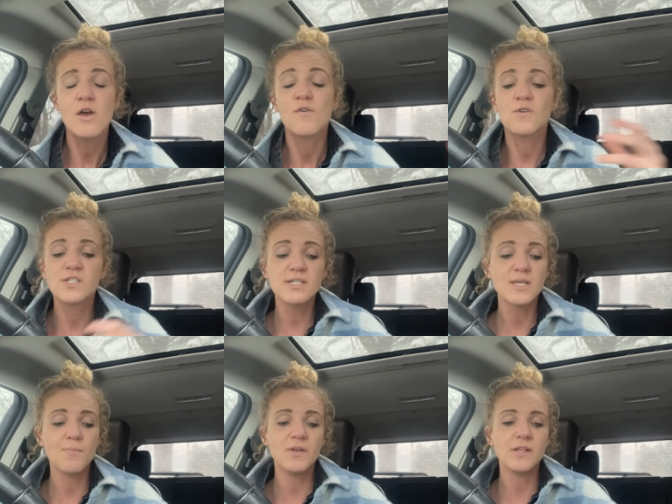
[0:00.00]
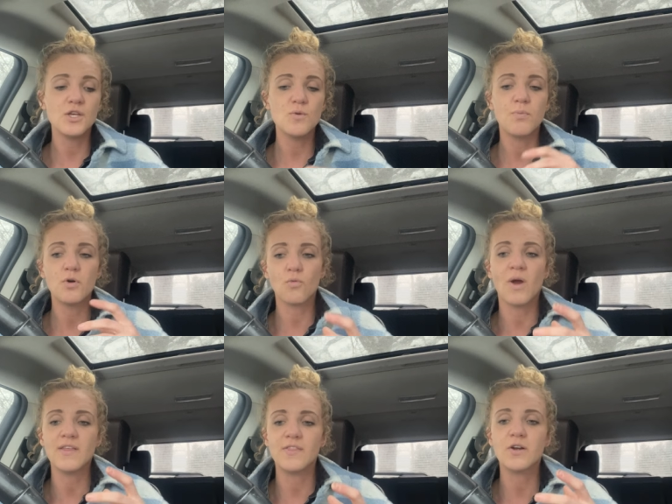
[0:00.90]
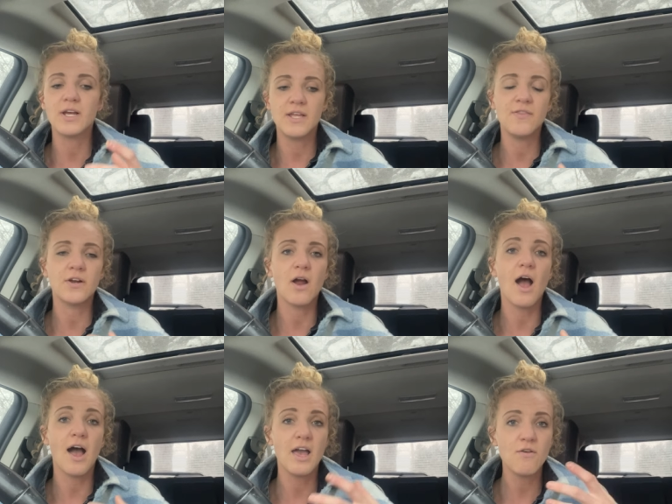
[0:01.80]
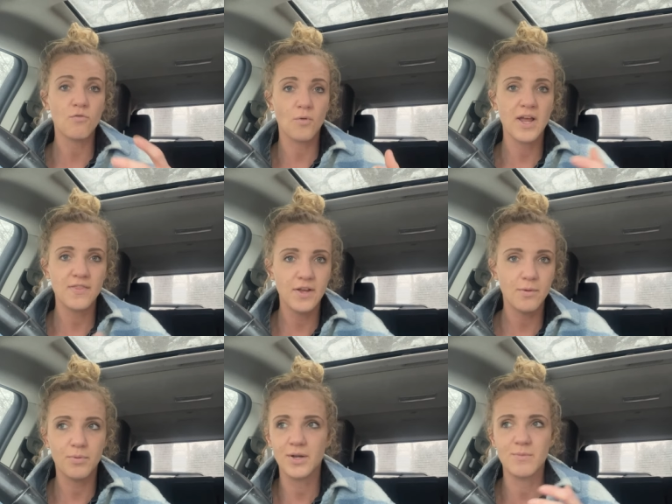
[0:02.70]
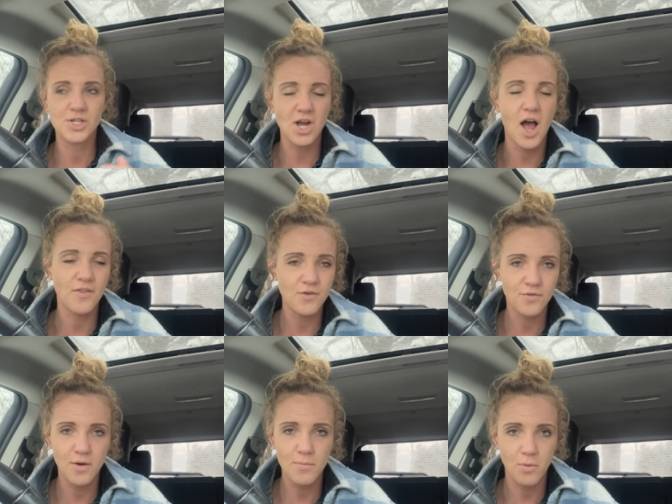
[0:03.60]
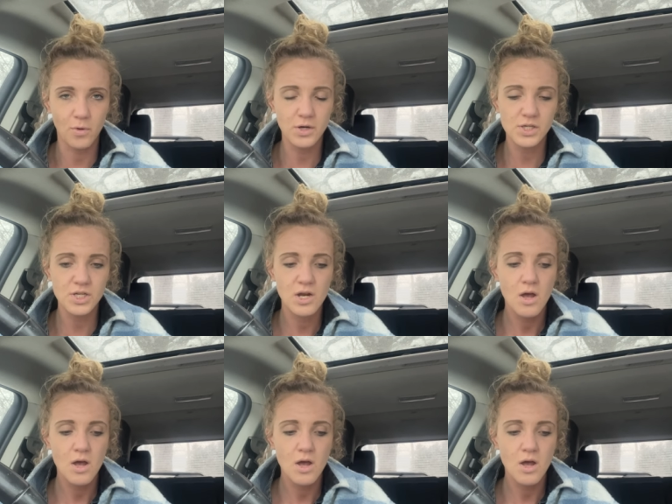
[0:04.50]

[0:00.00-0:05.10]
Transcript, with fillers: versus something that you put right there in their hive, right there pretty much on the front porch,